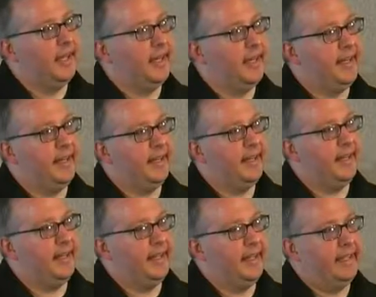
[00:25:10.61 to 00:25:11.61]
Uh,
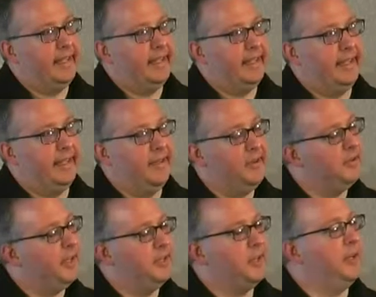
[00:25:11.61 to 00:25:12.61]
there are
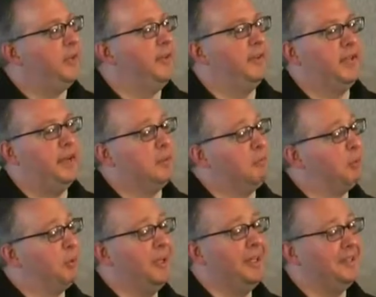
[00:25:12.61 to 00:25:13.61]
days I don't even have time to
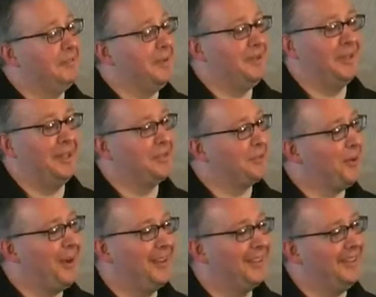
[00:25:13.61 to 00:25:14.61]
breathe, much less
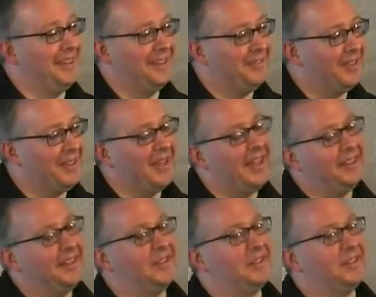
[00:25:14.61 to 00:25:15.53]
write. You know, if I, I